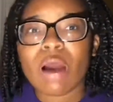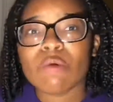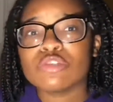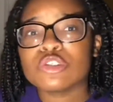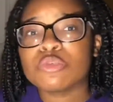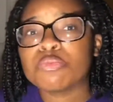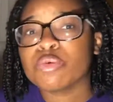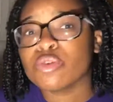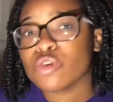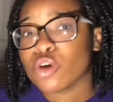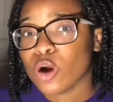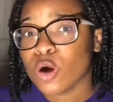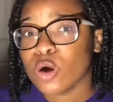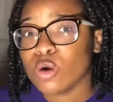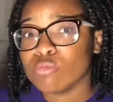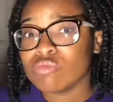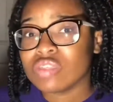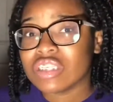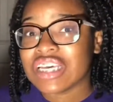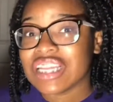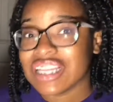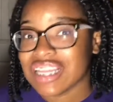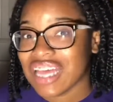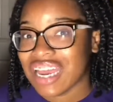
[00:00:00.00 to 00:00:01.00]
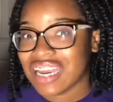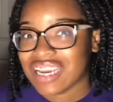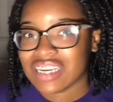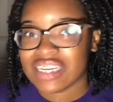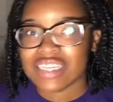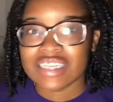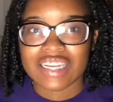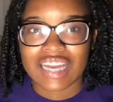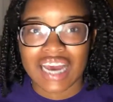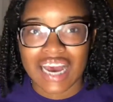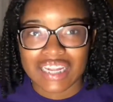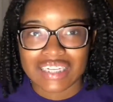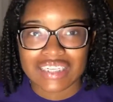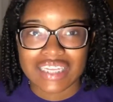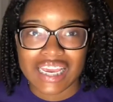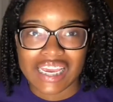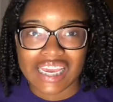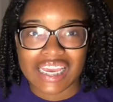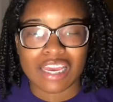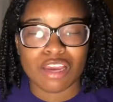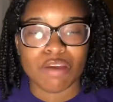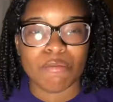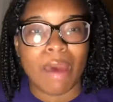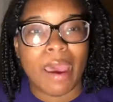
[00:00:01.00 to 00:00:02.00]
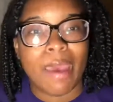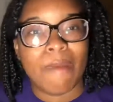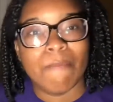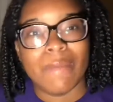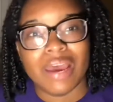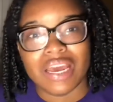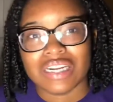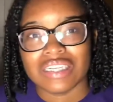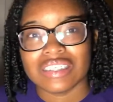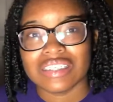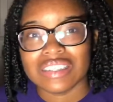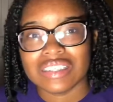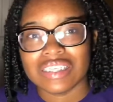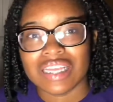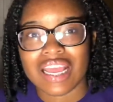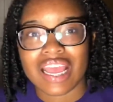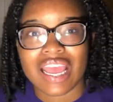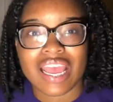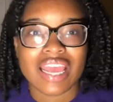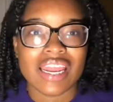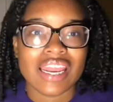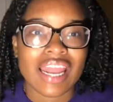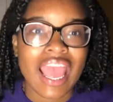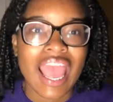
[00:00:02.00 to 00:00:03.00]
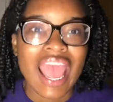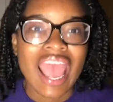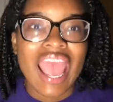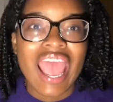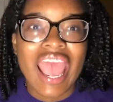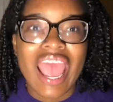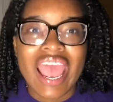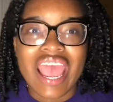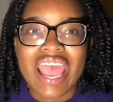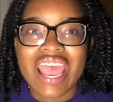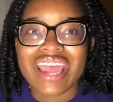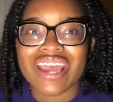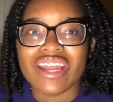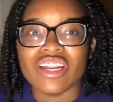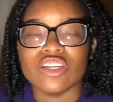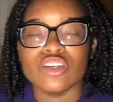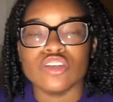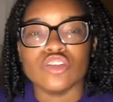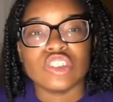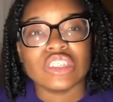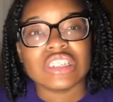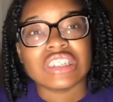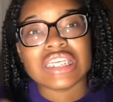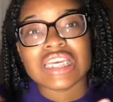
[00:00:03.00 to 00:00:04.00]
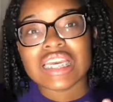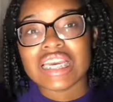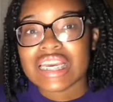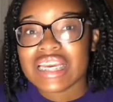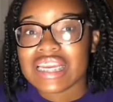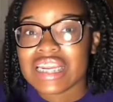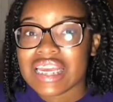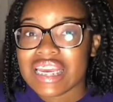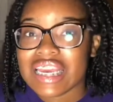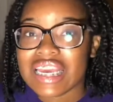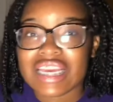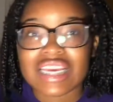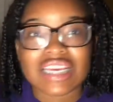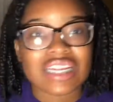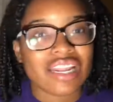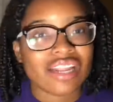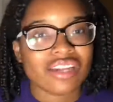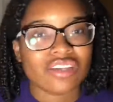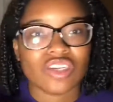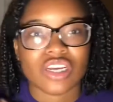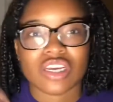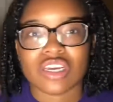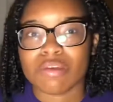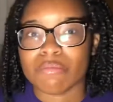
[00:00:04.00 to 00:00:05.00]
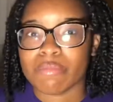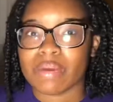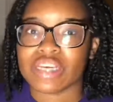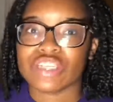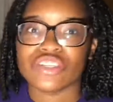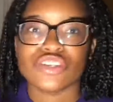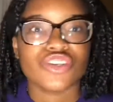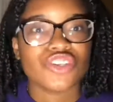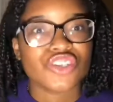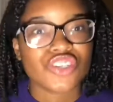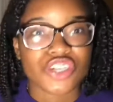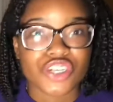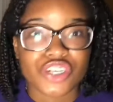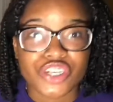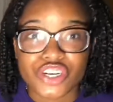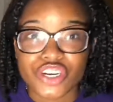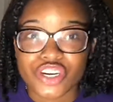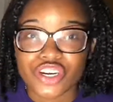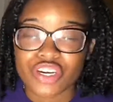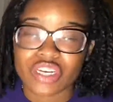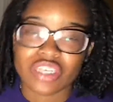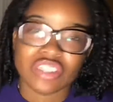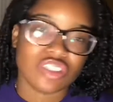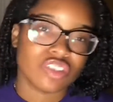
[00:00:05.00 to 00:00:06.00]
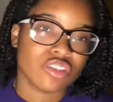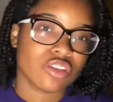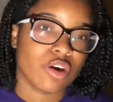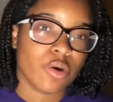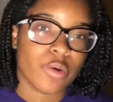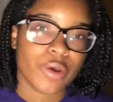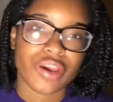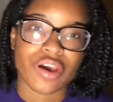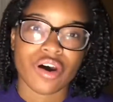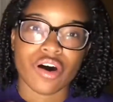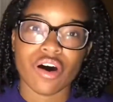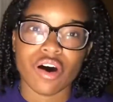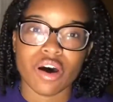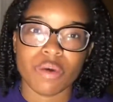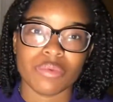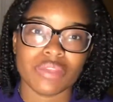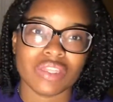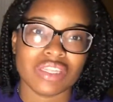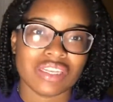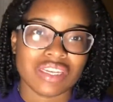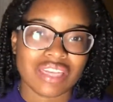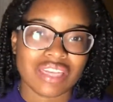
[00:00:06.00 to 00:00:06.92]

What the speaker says: was prone to like not taking my medicine and just eating and not checking my sugar and just going on with the